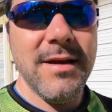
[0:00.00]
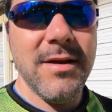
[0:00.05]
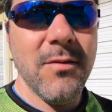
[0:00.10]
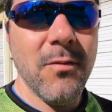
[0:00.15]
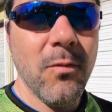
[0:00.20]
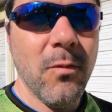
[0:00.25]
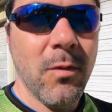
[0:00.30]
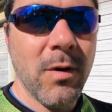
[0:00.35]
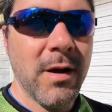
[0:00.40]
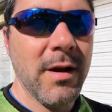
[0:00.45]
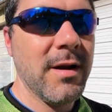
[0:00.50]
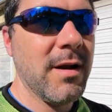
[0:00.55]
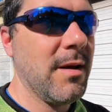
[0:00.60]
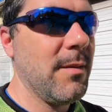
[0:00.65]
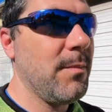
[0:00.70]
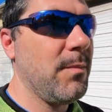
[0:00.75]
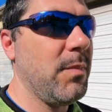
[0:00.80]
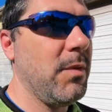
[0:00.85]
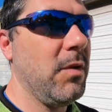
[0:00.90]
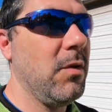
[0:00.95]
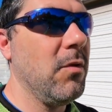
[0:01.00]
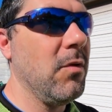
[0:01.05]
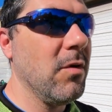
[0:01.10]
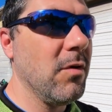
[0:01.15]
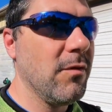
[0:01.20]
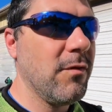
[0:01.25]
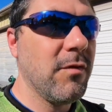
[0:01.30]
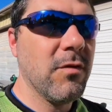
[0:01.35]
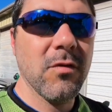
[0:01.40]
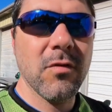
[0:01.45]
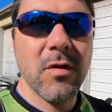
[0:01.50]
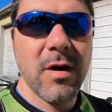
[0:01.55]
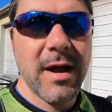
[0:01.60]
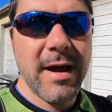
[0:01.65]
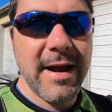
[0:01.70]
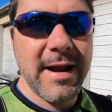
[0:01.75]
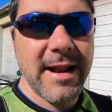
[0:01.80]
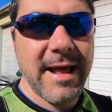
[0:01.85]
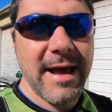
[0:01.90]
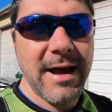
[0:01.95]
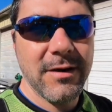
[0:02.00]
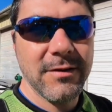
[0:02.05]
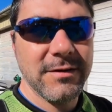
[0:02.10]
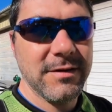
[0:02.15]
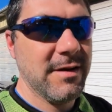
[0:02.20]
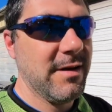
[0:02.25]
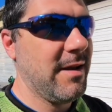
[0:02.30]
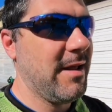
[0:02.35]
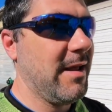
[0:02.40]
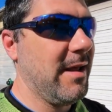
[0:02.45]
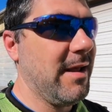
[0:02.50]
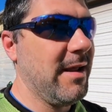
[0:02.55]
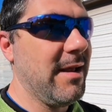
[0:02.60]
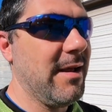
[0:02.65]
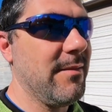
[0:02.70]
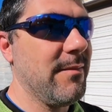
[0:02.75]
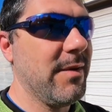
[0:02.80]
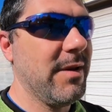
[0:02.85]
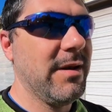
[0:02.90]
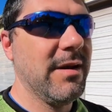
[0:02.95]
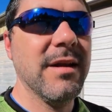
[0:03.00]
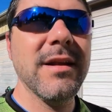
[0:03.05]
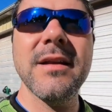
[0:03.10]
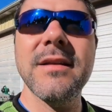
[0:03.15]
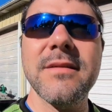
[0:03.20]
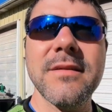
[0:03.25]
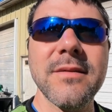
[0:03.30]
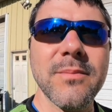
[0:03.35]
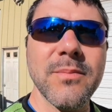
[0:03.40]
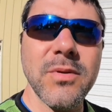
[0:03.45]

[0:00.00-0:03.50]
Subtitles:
what a beautiful ride out today. I mean, it is a